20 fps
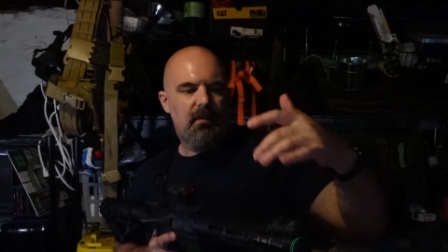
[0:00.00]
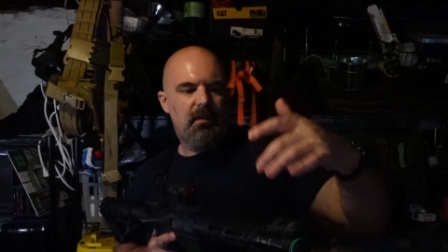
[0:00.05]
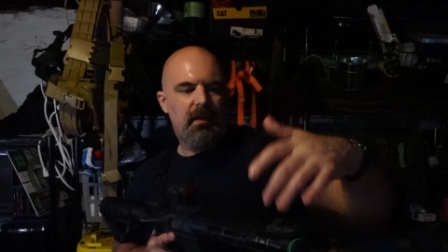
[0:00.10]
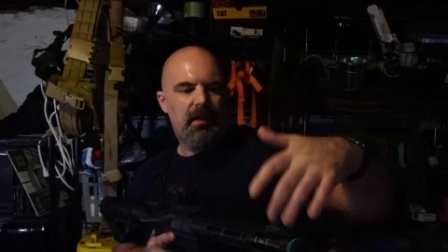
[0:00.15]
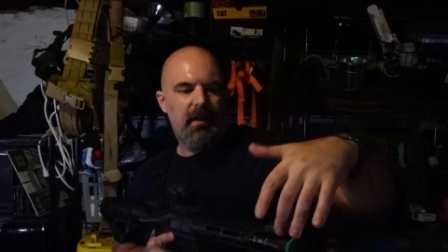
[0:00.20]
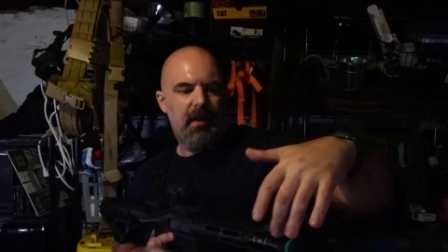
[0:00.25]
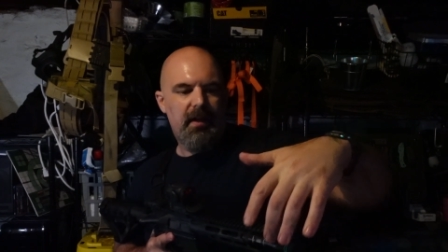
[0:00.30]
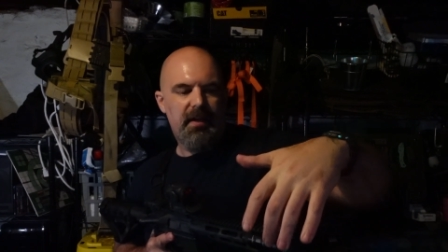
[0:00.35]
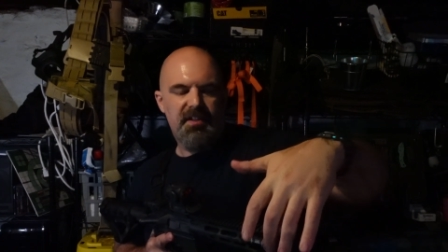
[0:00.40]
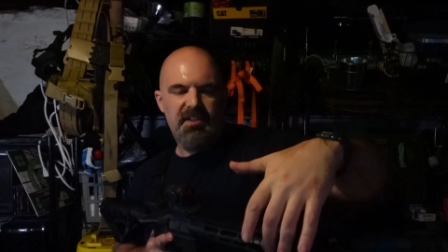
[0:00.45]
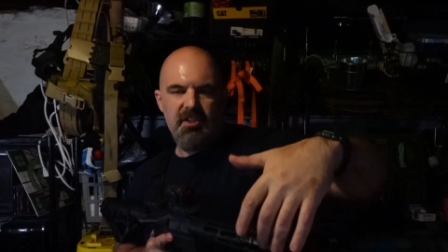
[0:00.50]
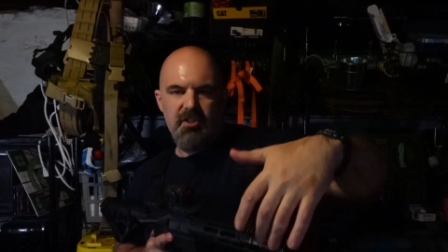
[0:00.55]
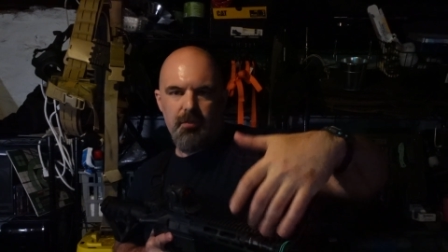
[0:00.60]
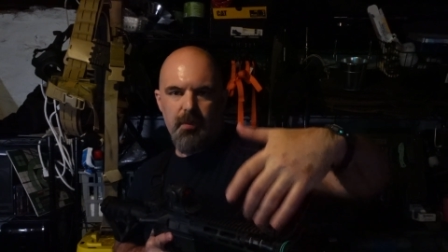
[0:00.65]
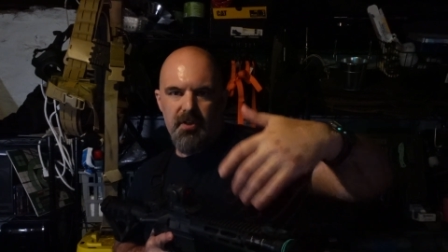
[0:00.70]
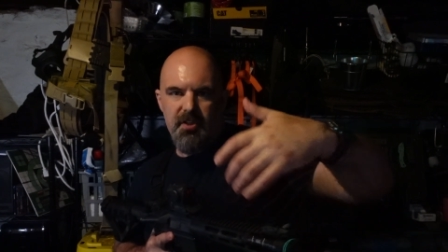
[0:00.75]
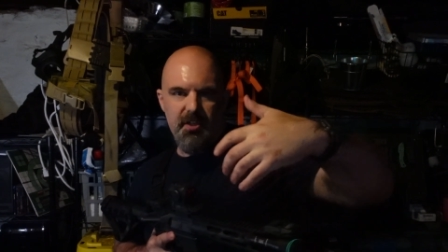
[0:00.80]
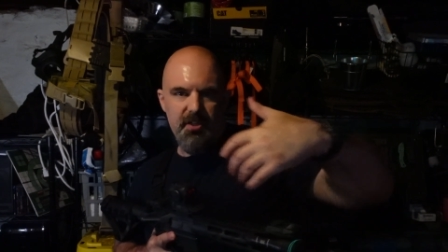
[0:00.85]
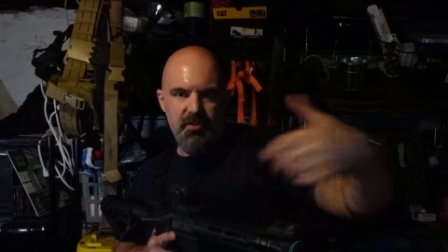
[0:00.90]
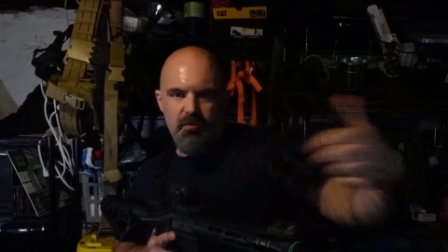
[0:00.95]
in any
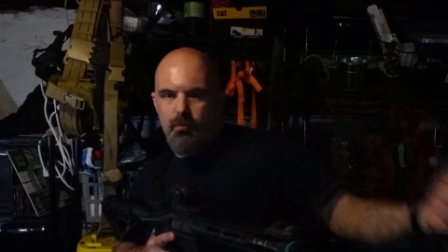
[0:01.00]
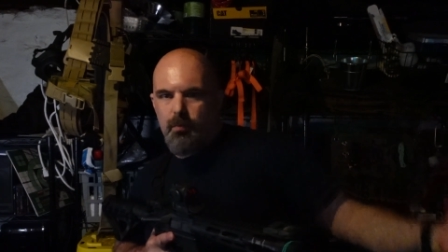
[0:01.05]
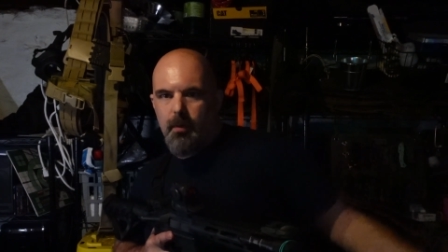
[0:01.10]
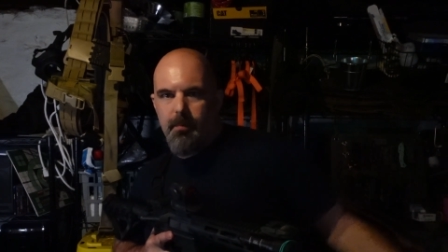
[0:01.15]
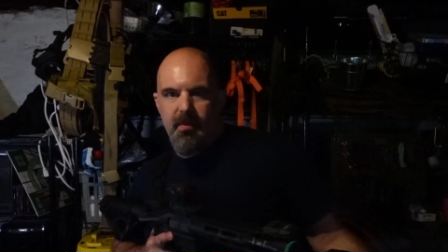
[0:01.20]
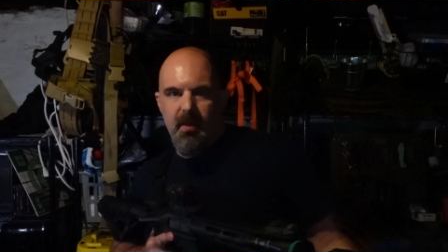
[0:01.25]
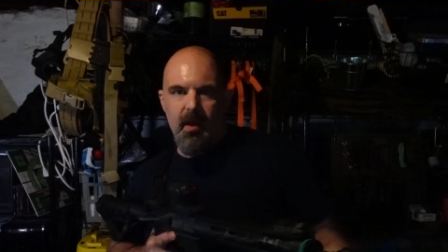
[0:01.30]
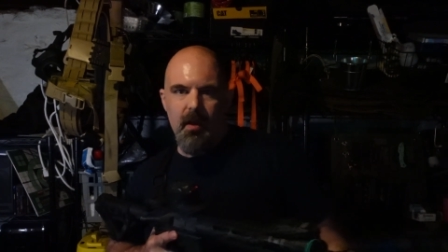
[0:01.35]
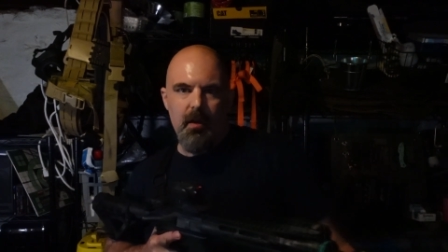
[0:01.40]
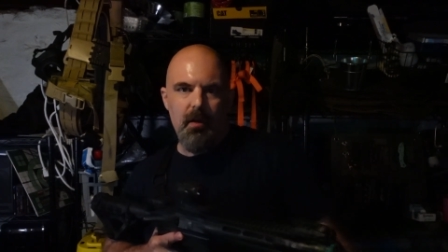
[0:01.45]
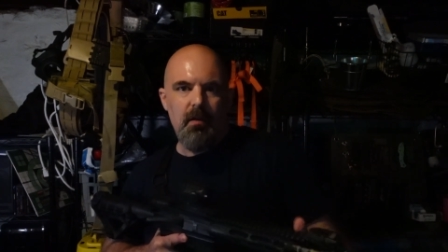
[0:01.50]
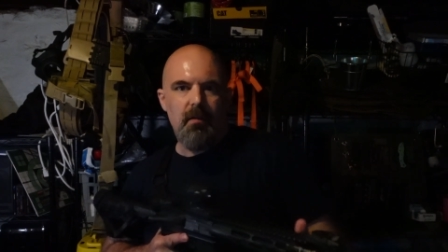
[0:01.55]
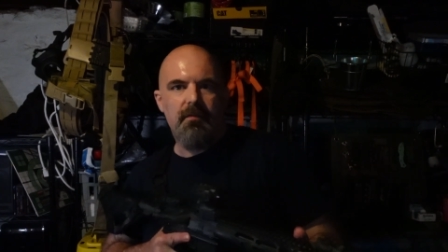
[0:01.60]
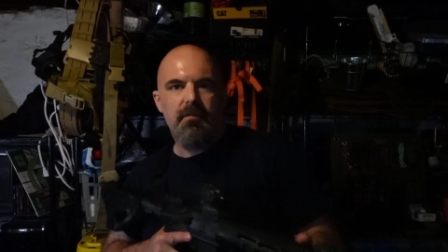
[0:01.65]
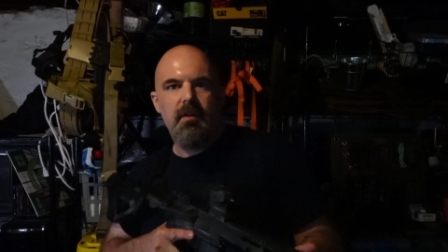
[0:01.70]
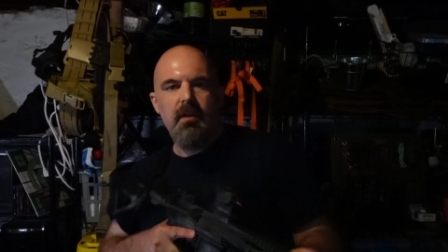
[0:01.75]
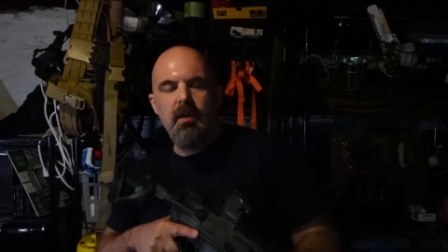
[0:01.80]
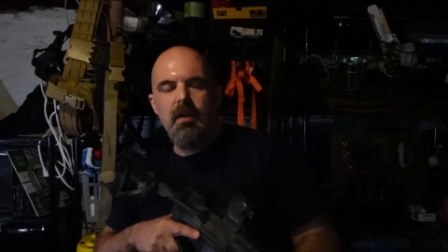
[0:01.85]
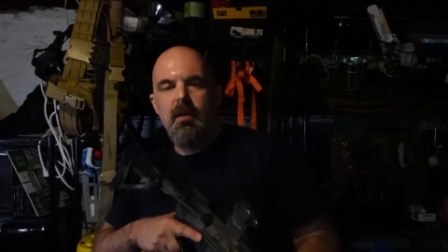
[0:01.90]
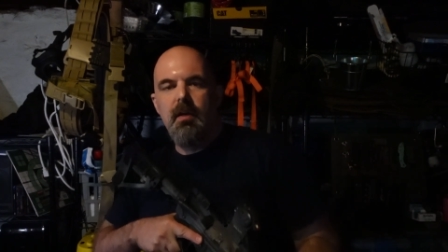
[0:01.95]
situation, I just rip that
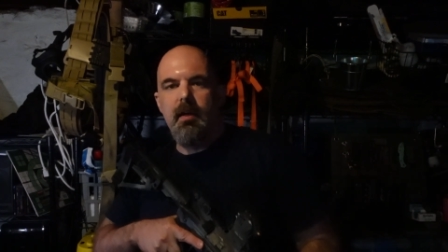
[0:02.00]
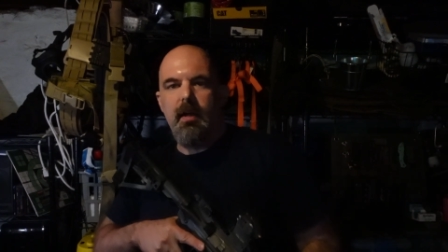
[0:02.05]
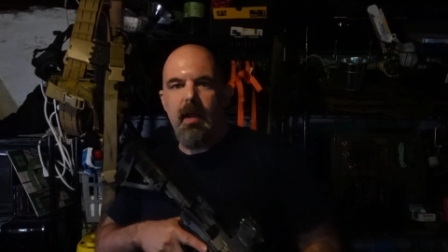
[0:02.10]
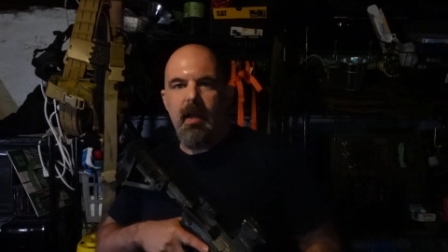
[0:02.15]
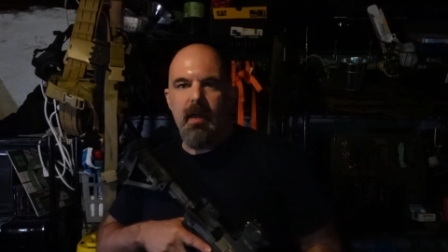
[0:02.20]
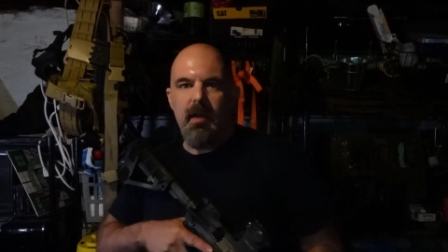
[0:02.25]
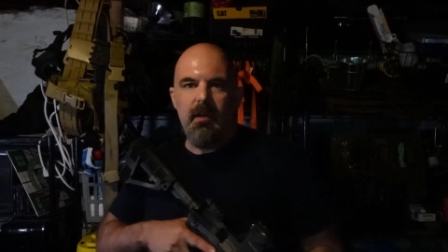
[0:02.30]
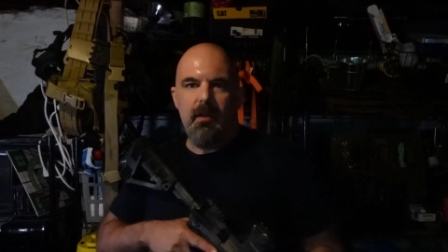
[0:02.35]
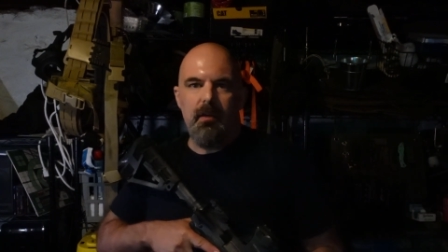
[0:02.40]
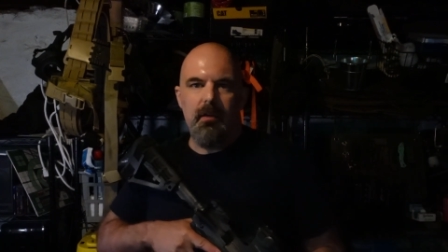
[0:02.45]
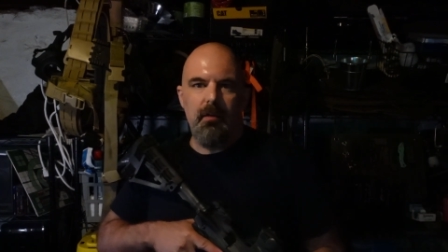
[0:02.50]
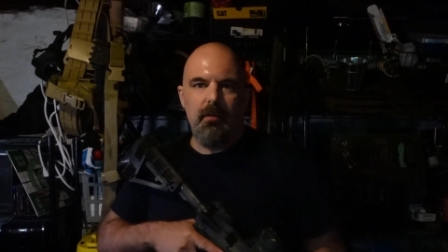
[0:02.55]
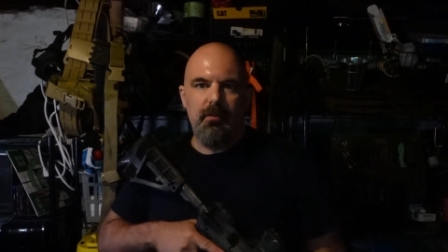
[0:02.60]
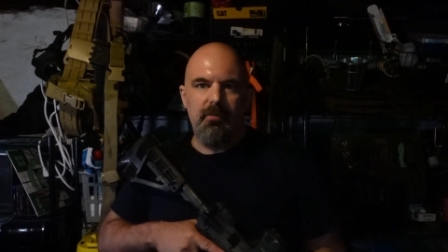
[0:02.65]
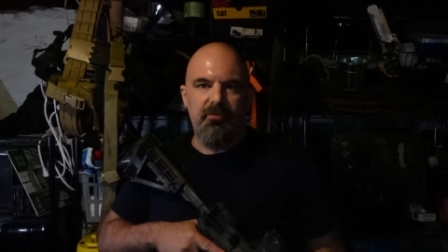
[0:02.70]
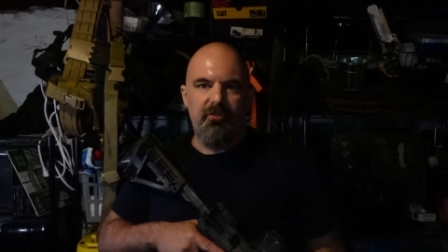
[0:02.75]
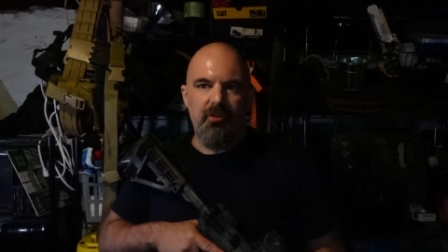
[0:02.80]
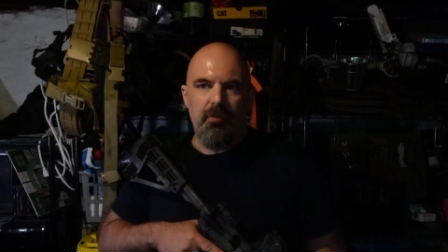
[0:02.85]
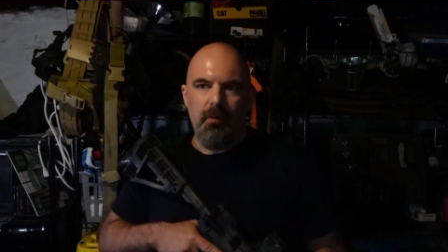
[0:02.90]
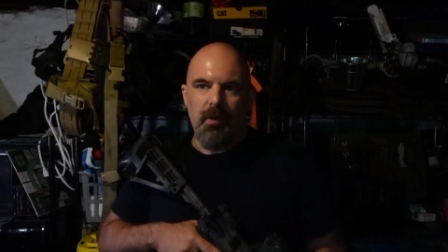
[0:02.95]
off and
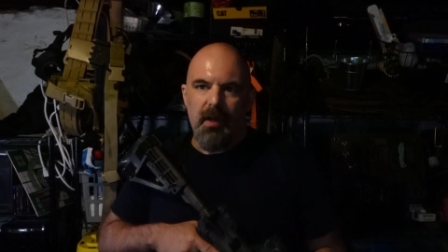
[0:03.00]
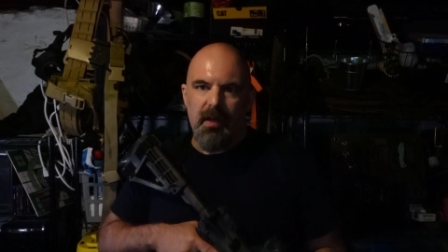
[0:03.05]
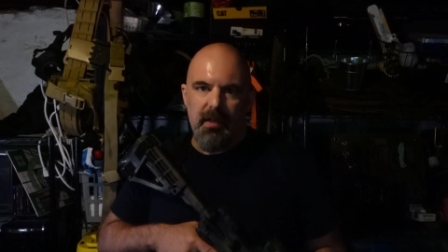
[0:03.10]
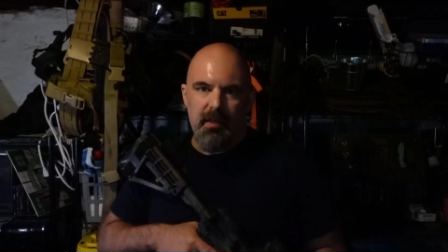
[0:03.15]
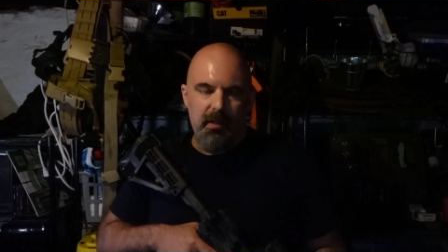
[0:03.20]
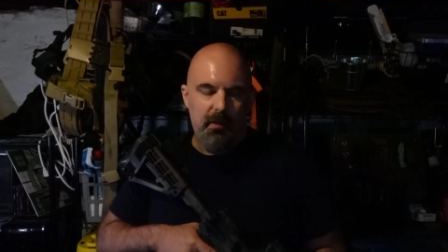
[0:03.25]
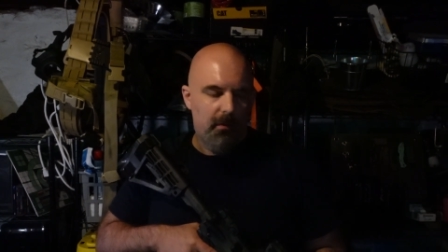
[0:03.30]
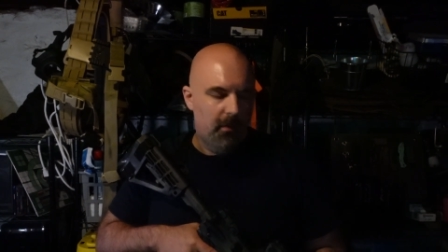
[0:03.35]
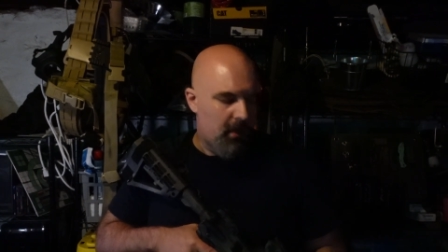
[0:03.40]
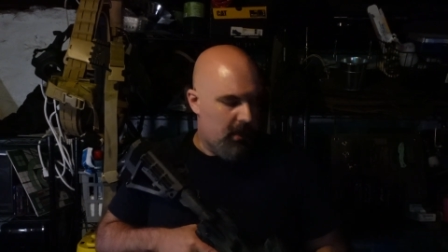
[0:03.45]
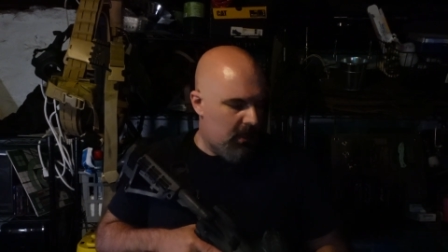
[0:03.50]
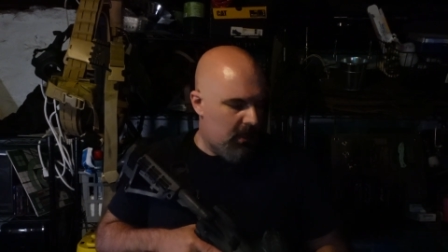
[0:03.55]
do what I do.